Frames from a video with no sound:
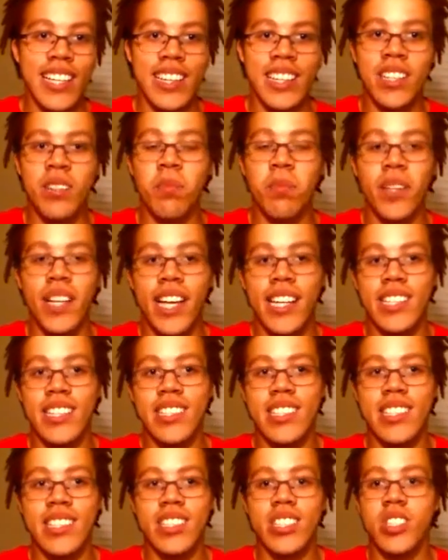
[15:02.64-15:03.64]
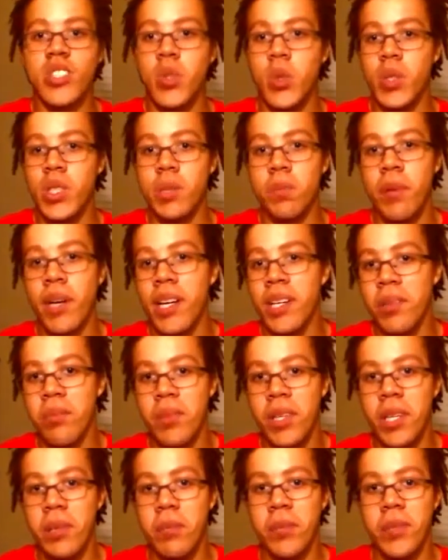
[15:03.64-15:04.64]
like, their plan is to destroy
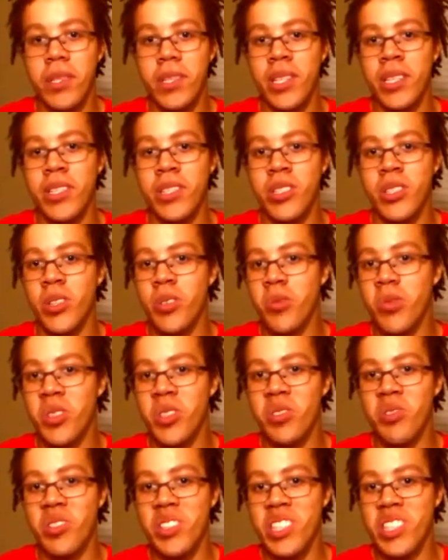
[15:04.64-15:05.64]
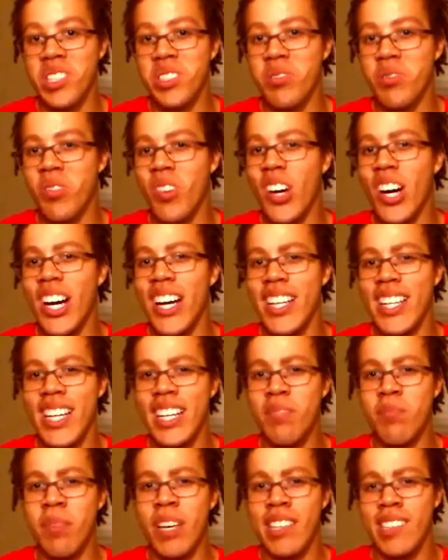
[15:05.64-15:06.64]
Spider-Man, but there's no real reason why
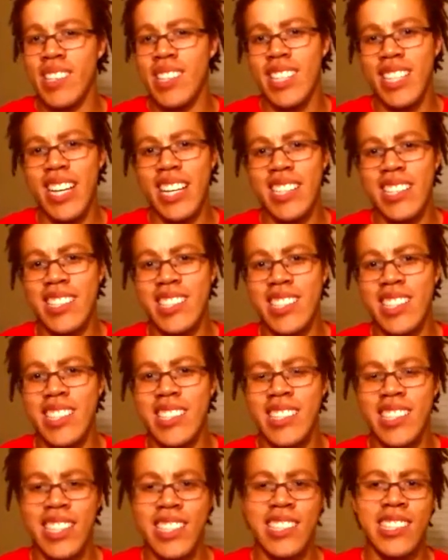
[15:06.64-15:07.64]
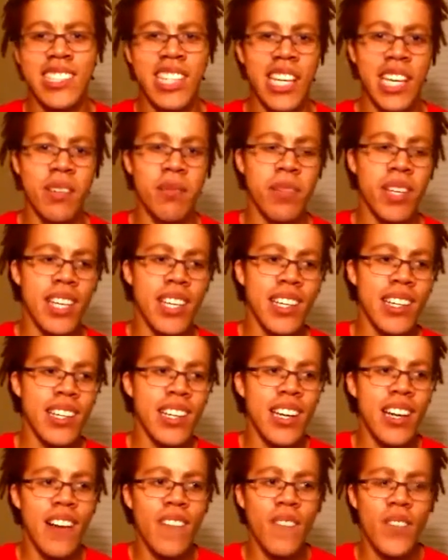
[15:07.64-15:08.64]
that makes any kind of sense. Like, Sandman
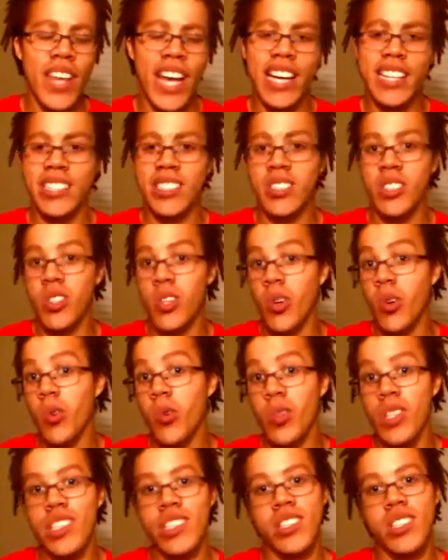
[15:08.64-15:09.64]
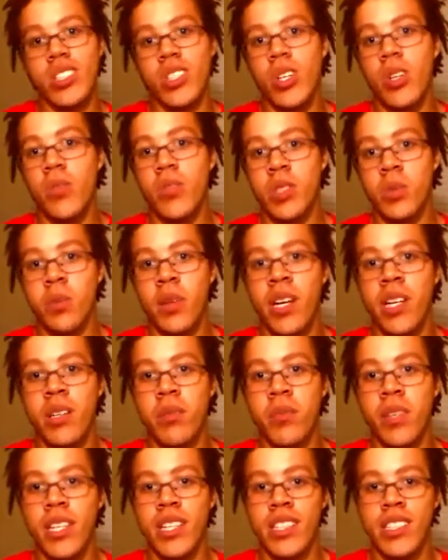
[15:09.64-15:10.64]
has no reason to go for
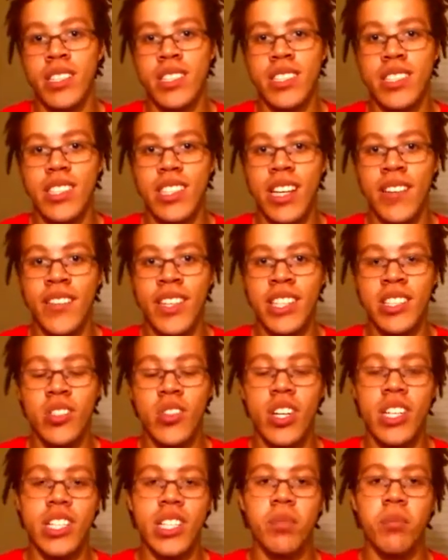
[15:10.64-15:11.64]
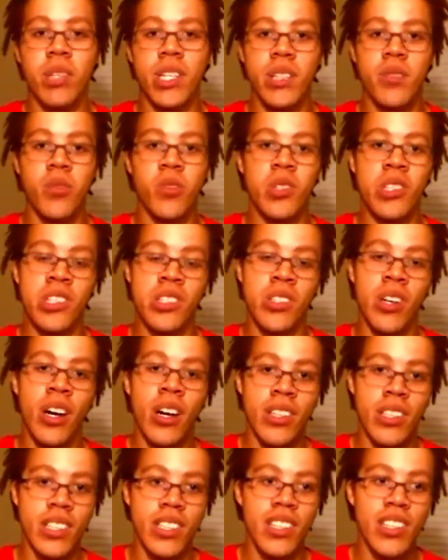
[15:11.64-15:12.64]
Spider-Man, because, I mean, he's trying to get money for his
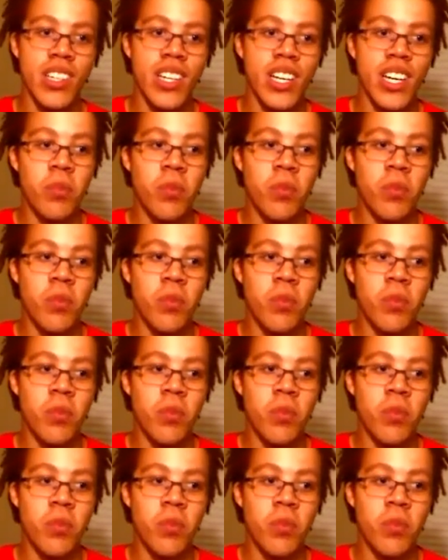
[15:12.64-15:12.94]
daughter.